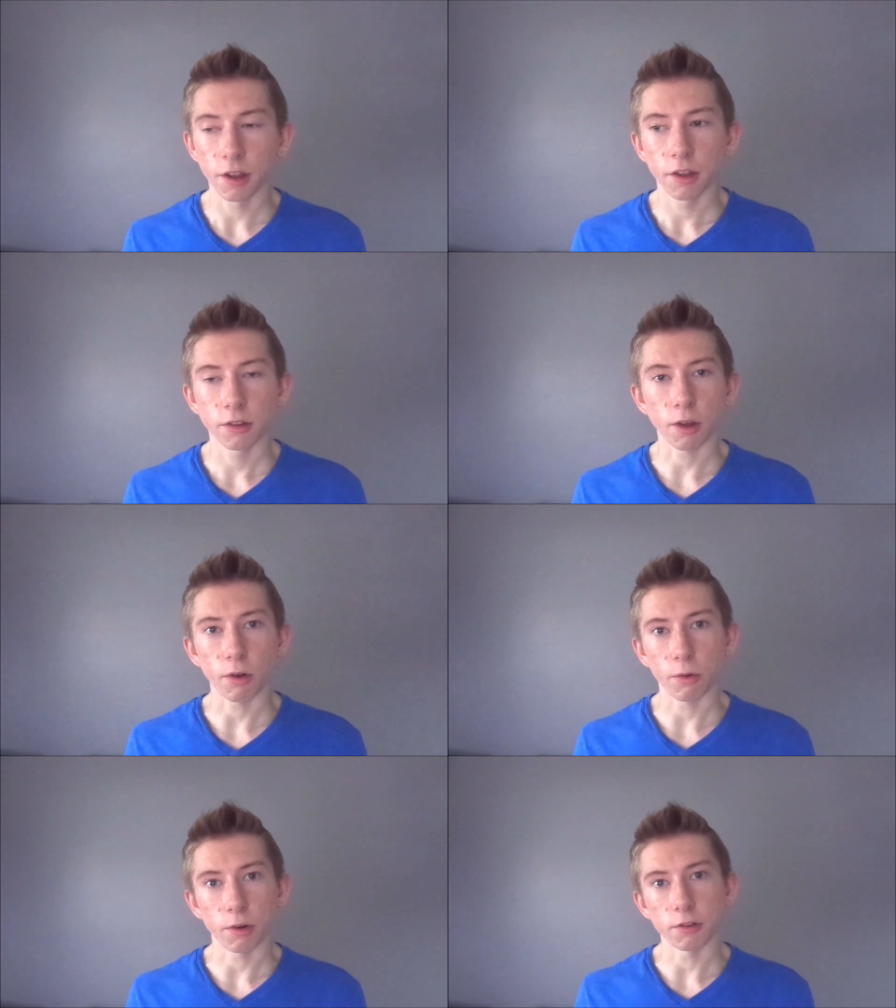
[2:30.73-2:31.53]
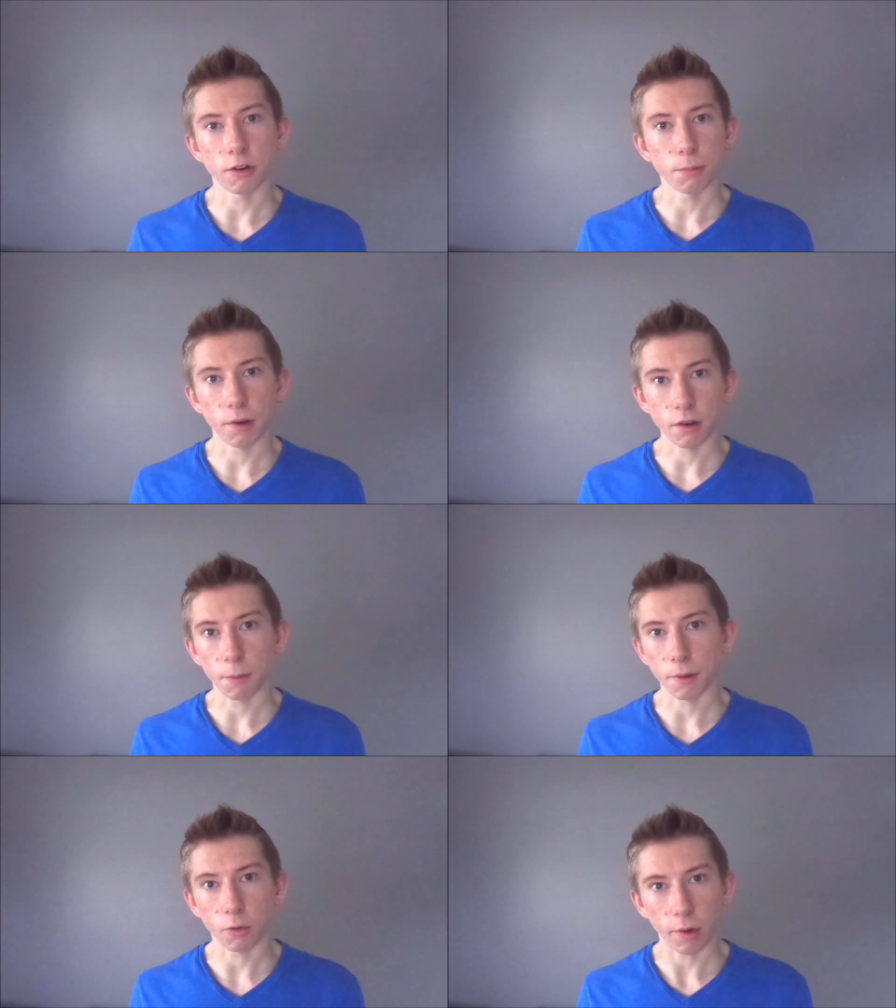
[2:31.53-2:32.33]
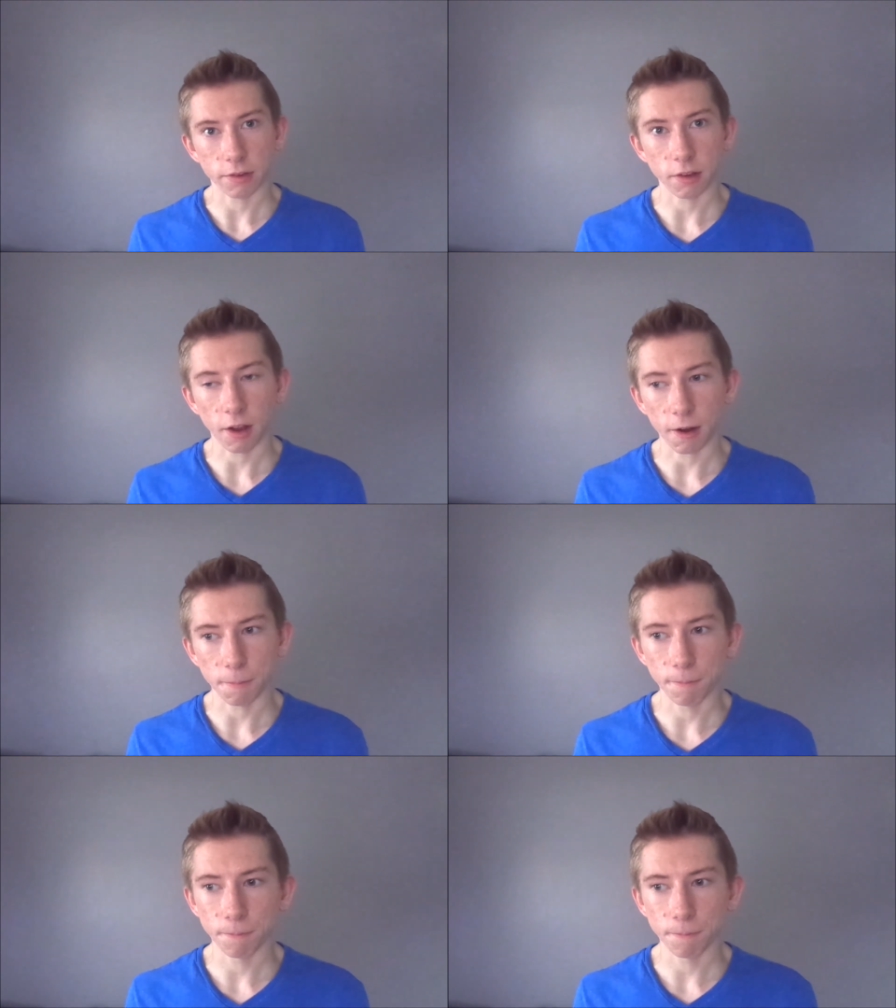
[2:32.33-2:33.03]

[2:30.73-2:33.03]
so it would have just been a big waste of time.